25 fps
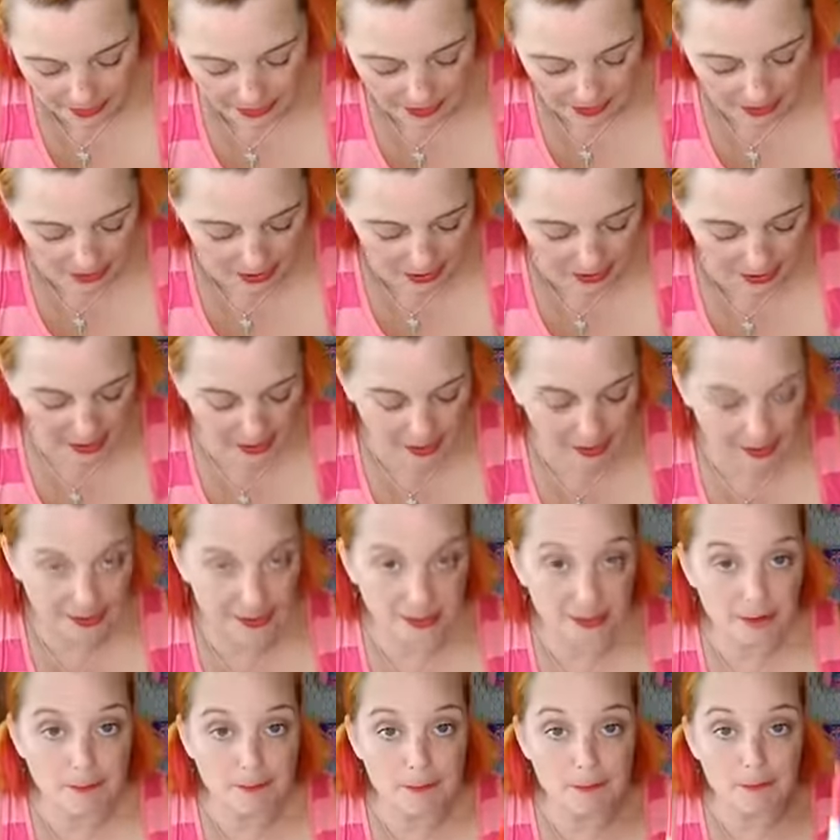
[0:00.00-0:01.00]
and
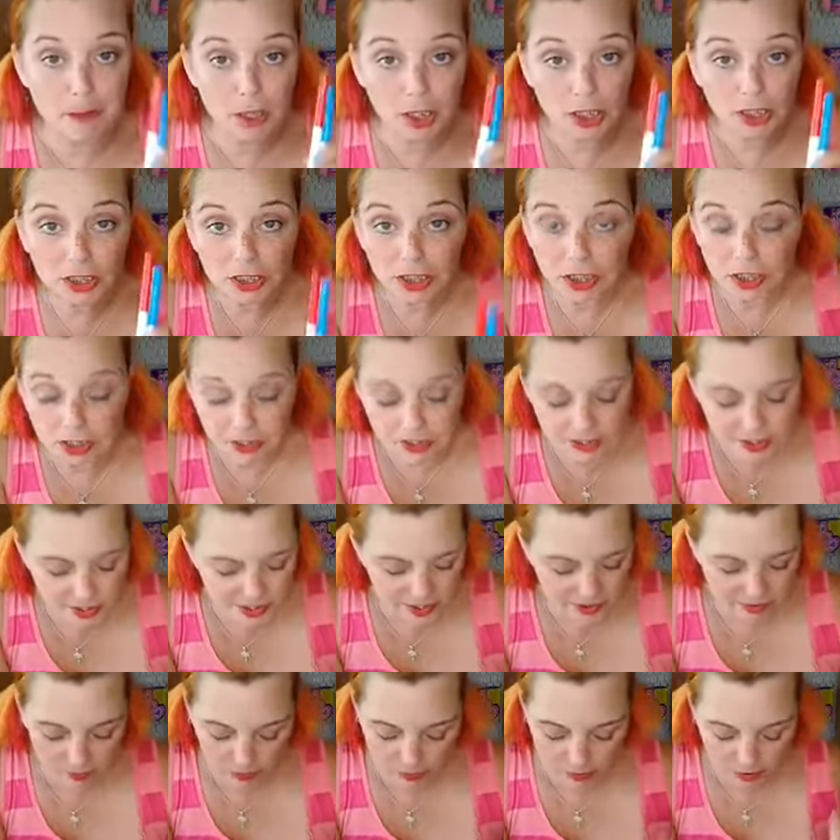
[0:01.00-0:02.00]
markers,
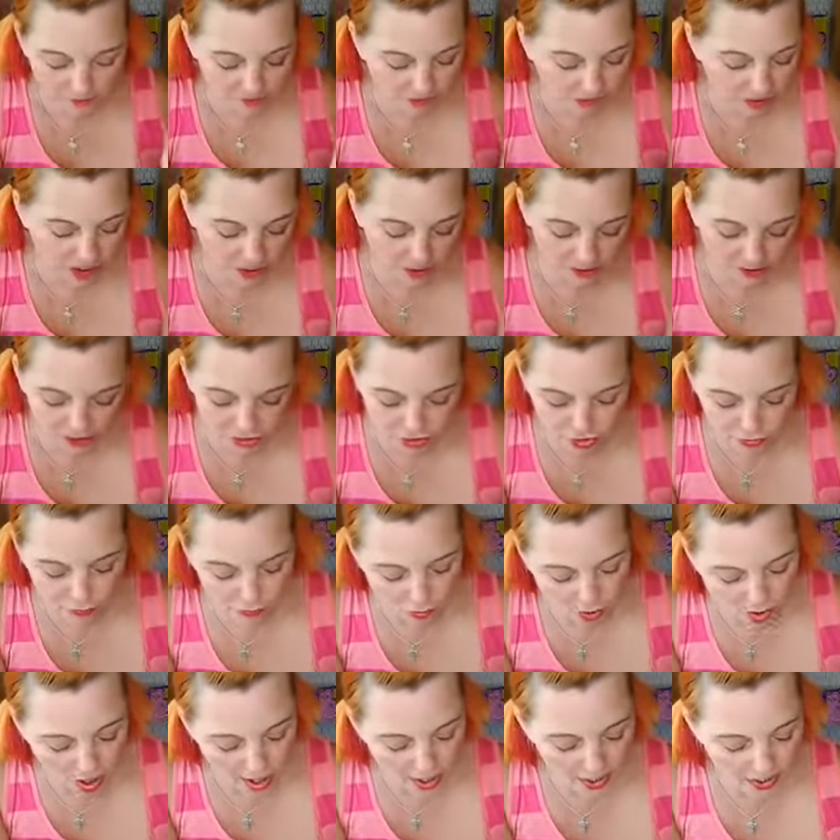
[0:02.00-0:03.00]
whatever colors you
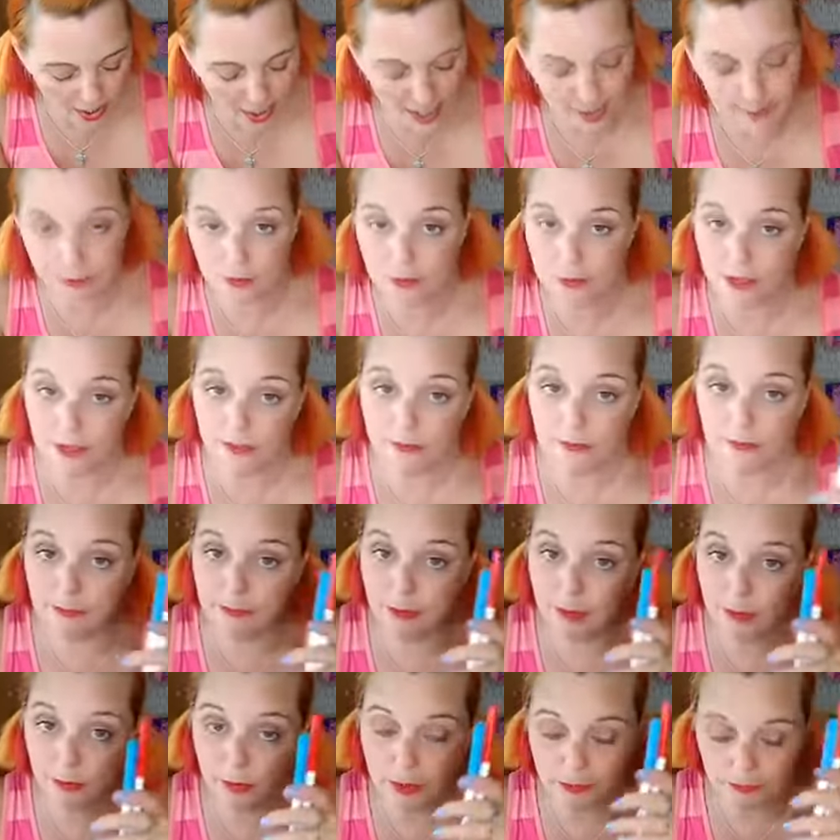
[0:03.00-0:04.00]
want. I'm doing
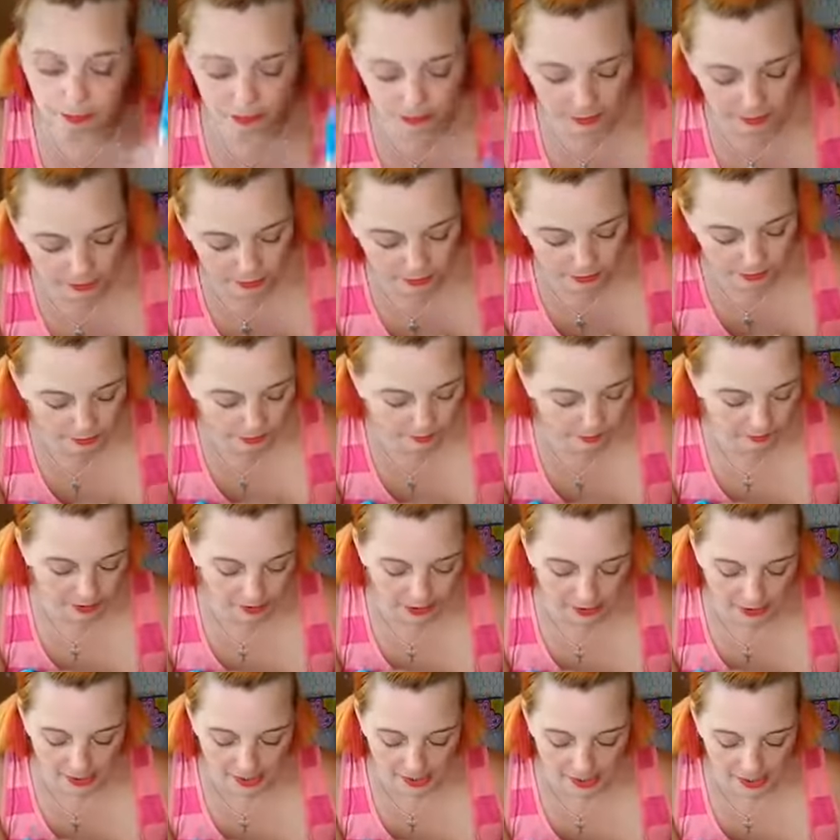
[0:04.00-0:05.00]
red, white, blue,
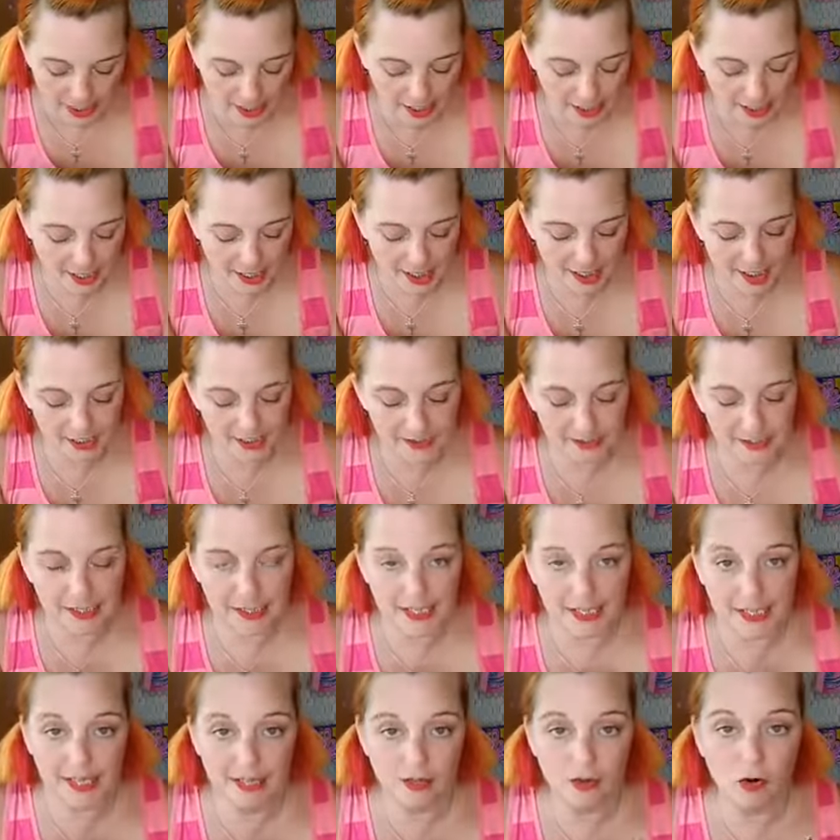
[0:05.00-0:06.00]
and
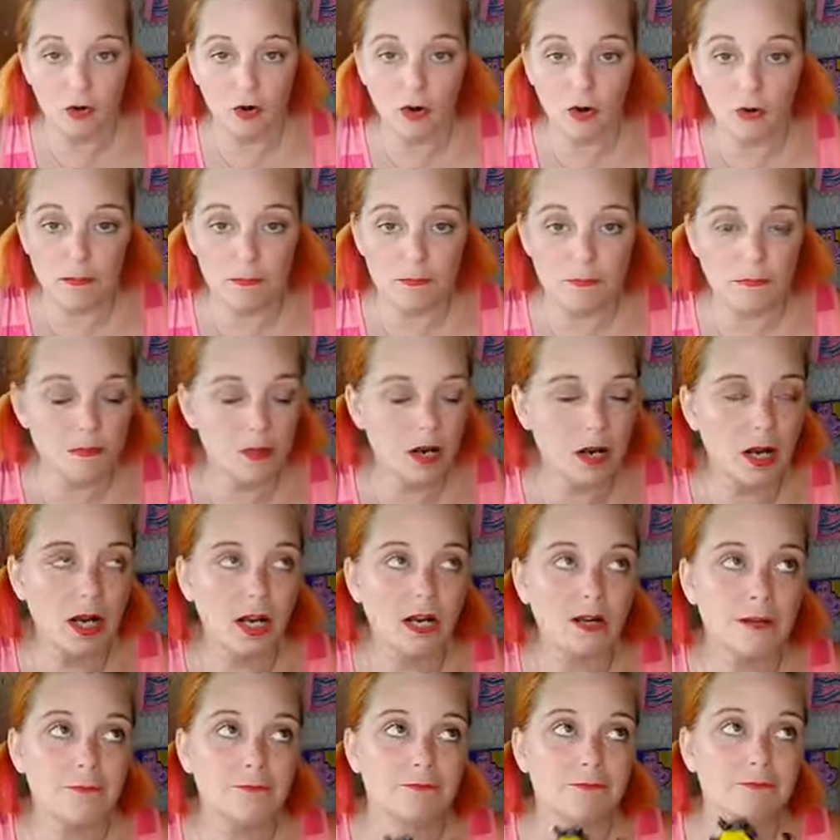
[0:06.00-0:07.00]
a hole,
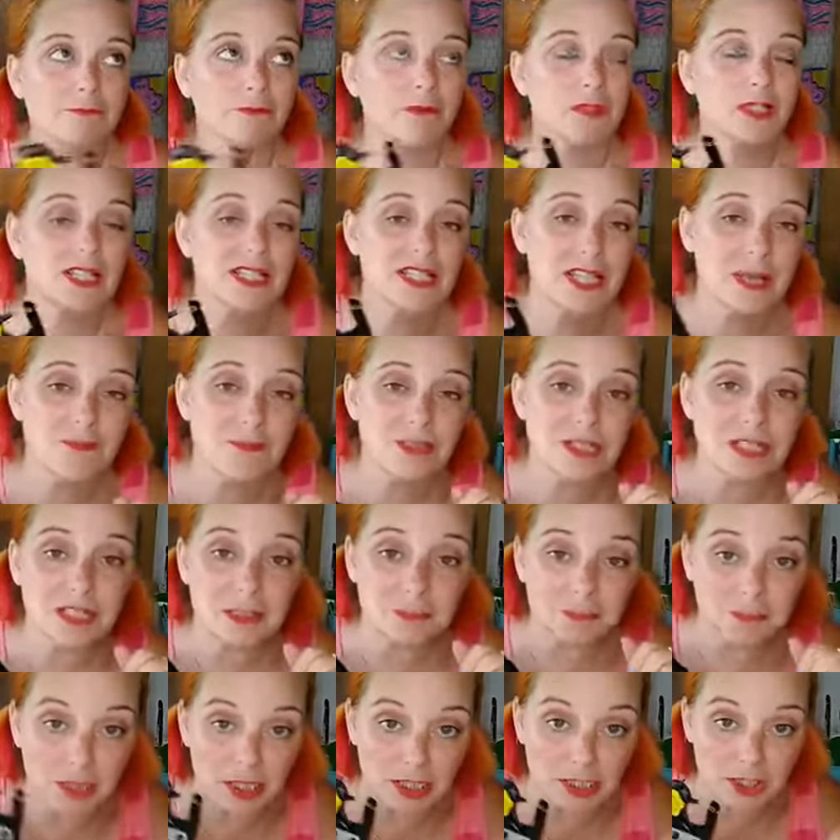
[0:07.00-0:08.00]
something to
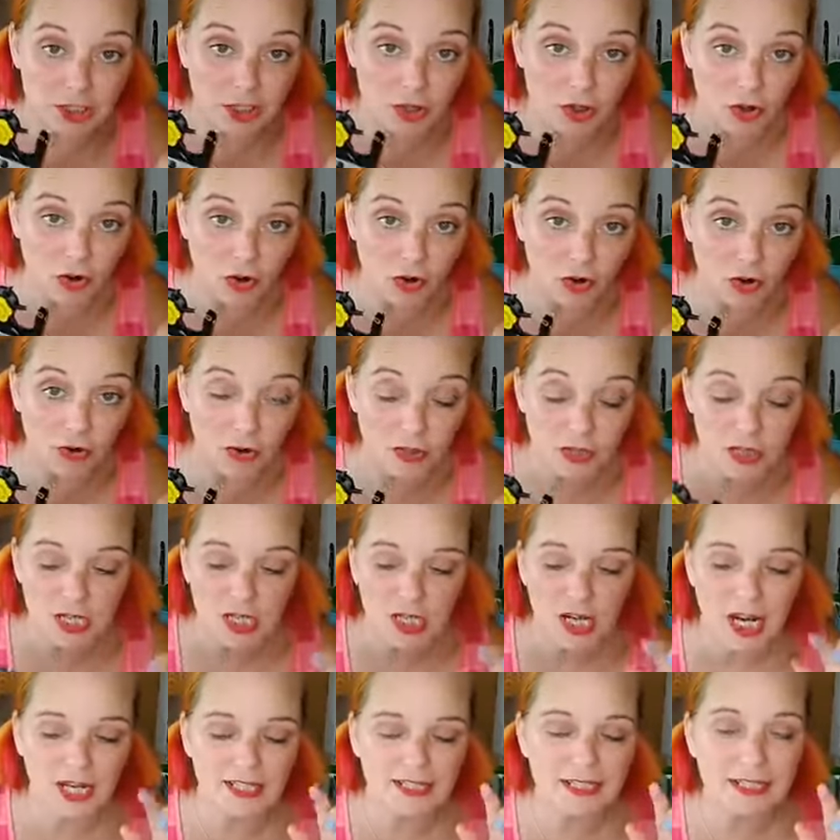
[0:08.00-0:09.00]
punch a hole.
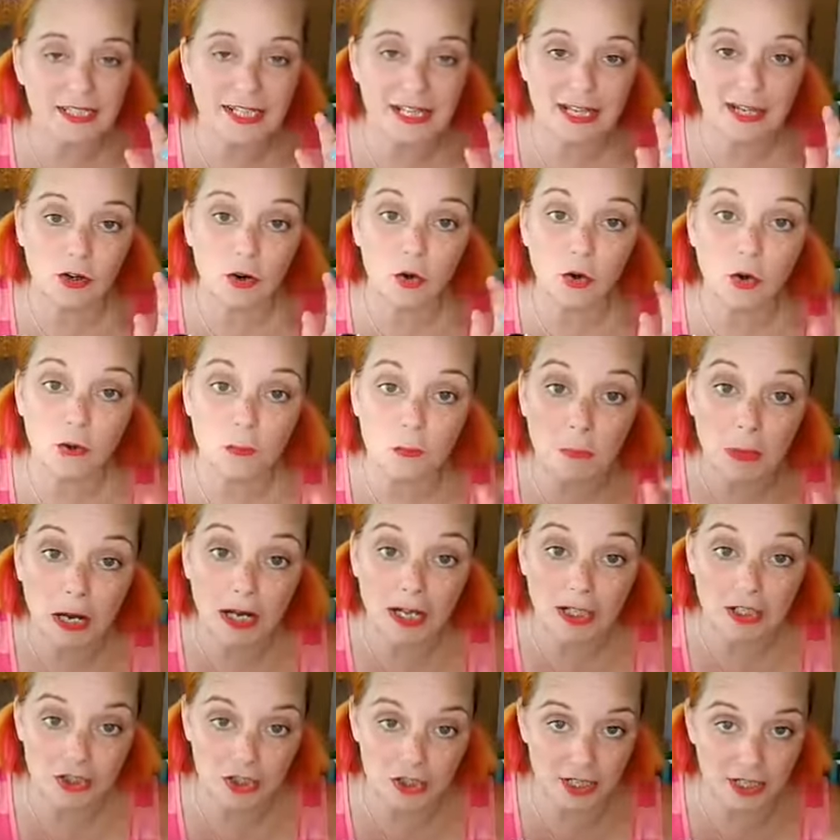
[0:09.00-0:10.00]
I think a hole
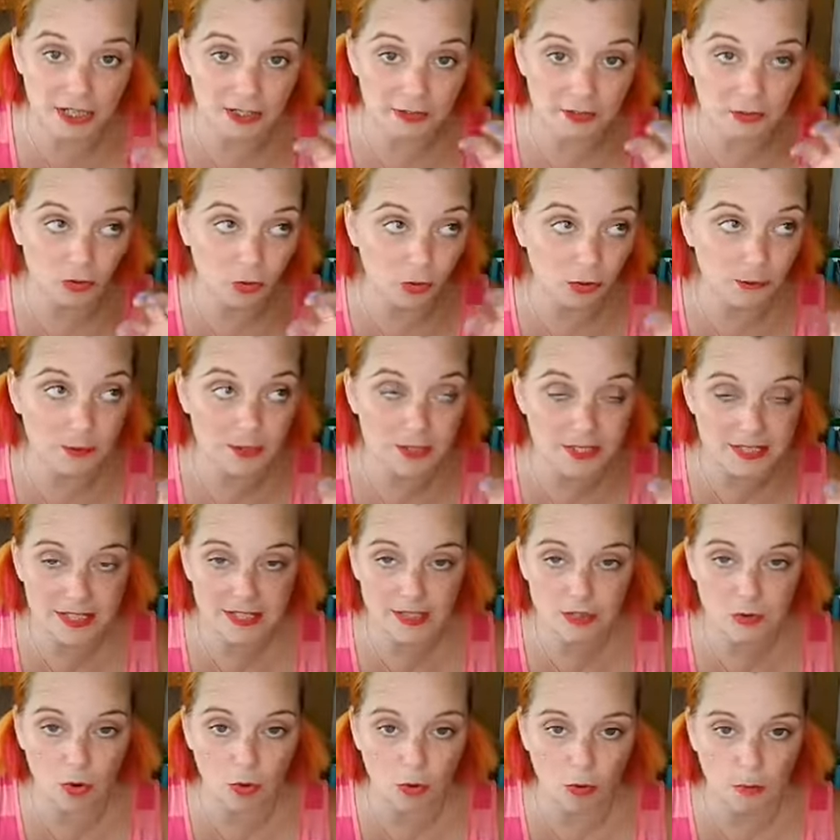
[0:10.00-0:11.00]
punch, a normal size
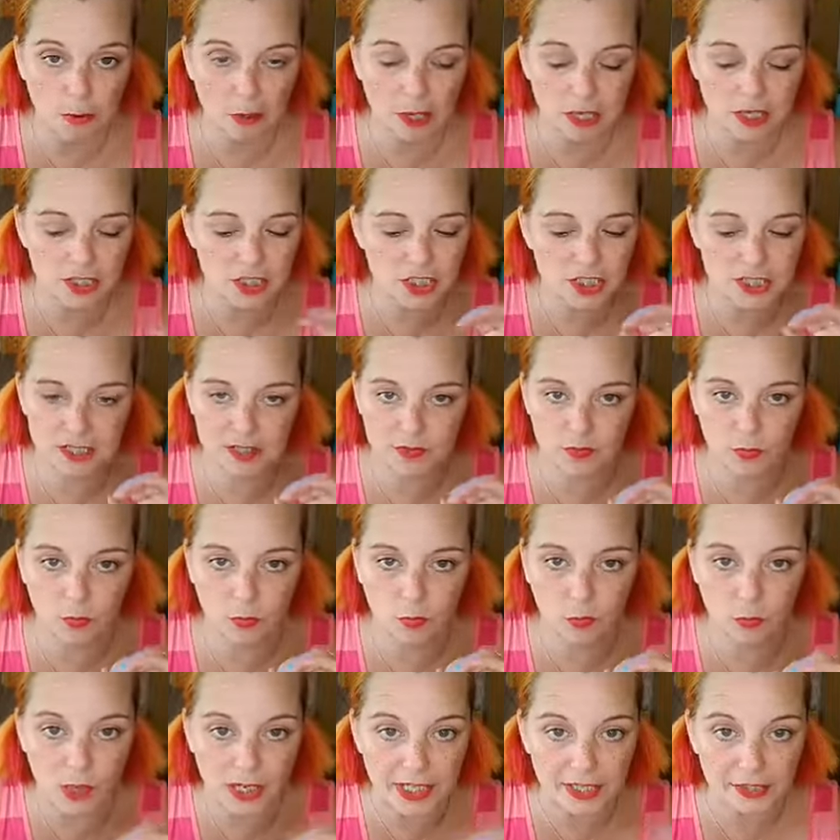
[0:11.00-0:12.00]
hole punch is
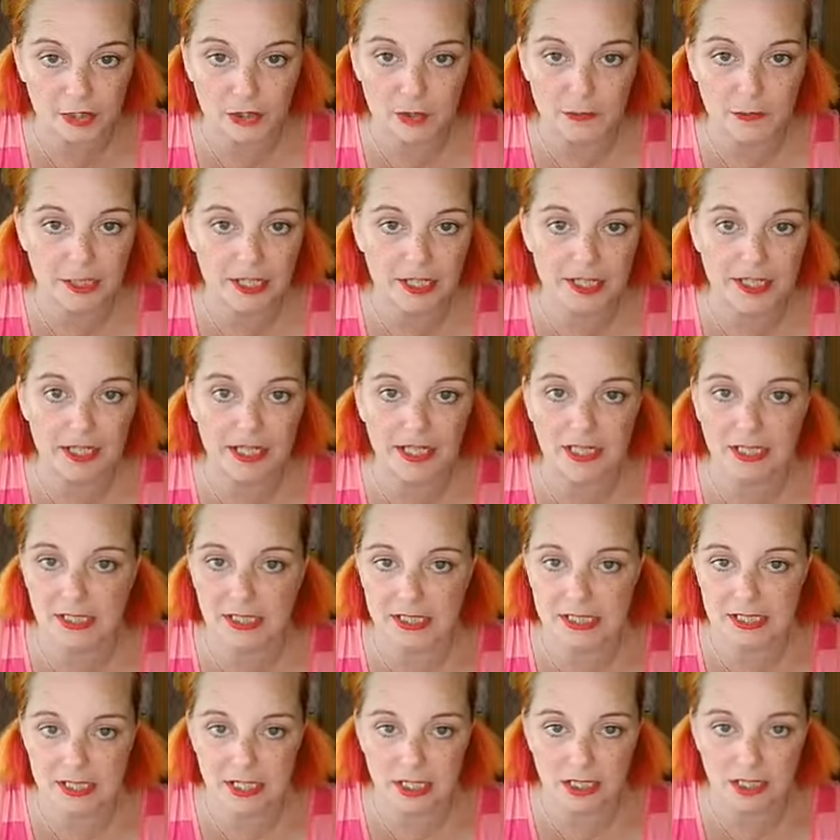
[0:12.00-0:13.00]
way too big and
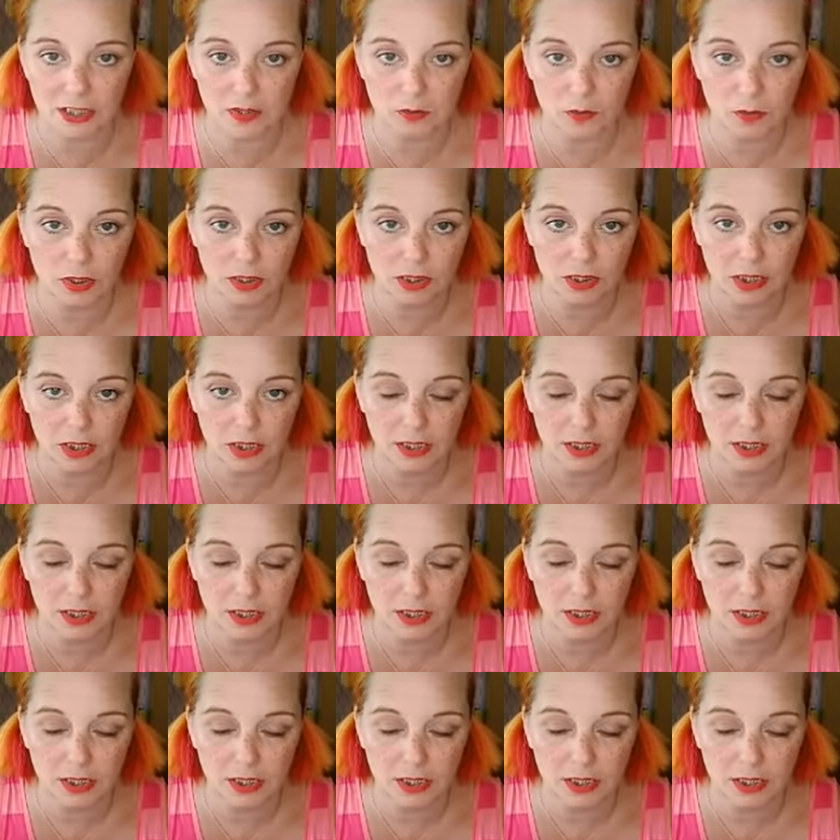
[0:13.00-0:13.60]
it's not going to work.